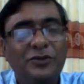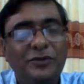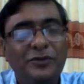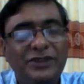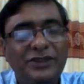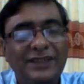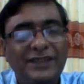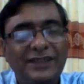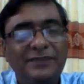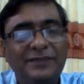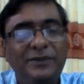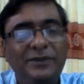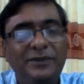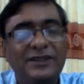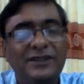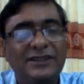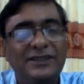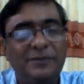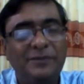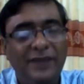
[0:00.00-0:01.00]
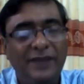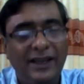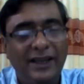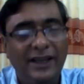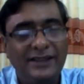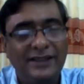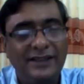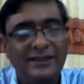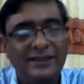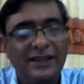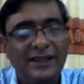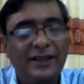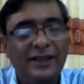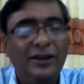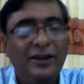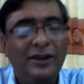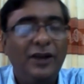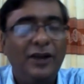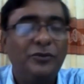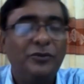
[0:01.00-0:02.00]
Shakespeare's plays,
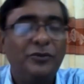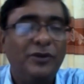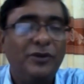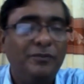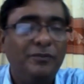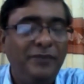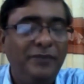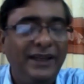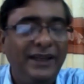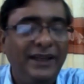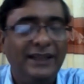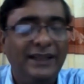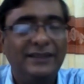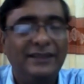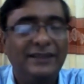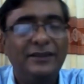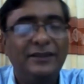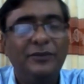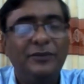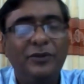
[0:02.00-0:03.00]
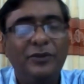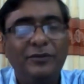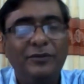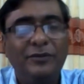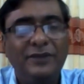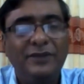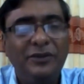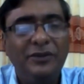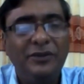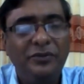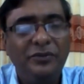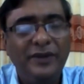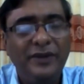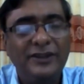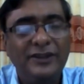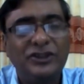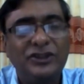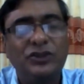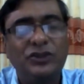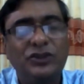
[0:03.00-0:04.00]
from myth, from
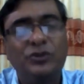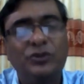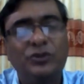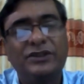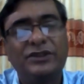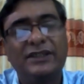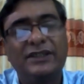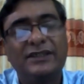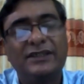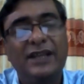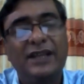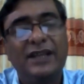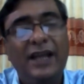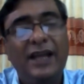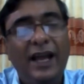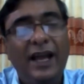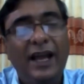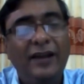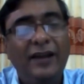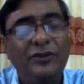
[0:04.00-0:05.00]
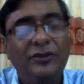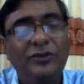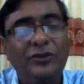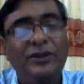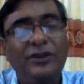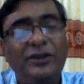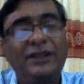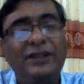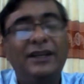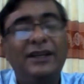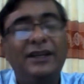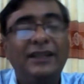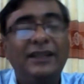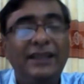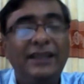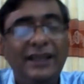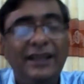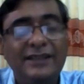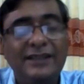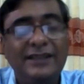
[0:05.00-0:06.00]
different sources. And not only that,
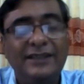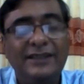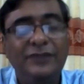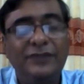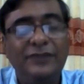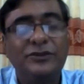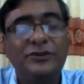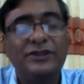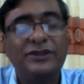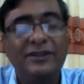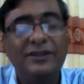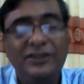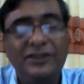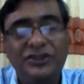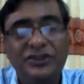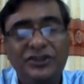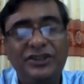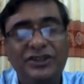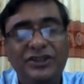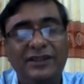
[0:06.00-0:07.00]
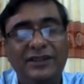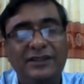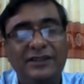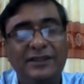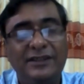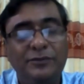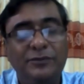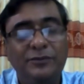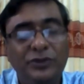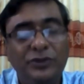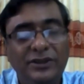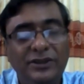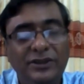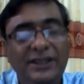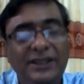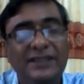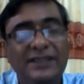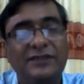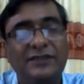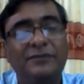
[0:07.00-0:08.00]
he has used Christianity,
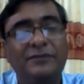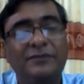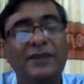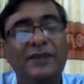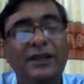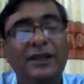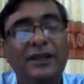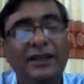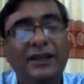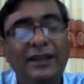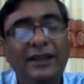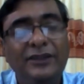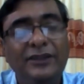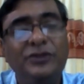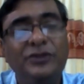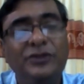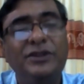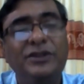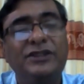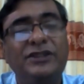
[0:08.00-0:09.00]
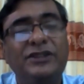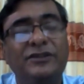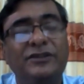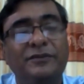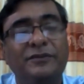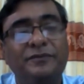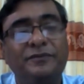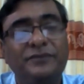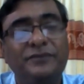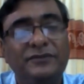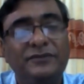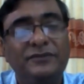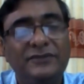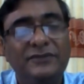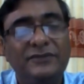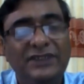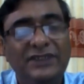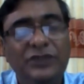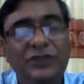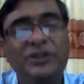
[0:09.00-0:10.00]
Buddhism, Hinduism,
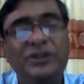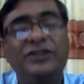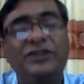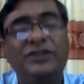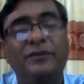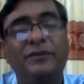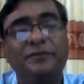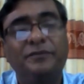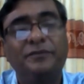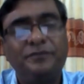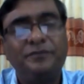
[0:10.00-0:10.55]
Judaism.